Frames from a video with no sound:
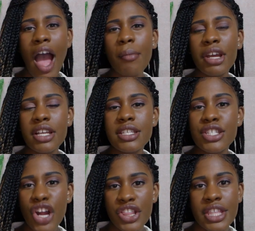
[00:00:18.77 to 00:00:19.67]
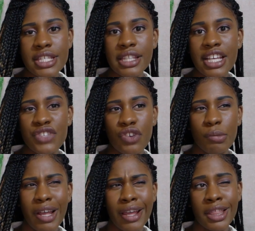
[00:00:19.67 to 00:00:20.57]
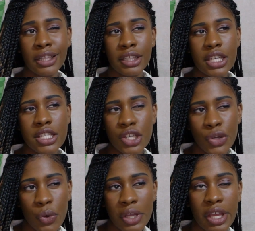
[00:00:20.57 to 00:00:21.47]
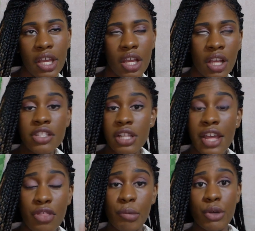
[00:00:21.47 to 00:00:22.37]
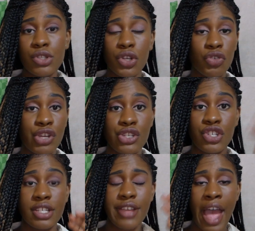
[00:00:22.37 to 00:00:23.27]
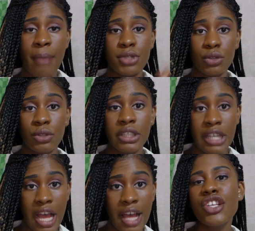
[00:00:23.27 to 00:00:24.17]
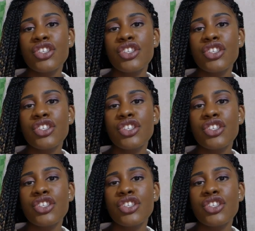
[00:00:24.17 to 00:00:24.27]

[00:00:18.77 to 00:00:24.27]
I'm gonna start this list from like the least annoying to like the most egregious. Absolutely not.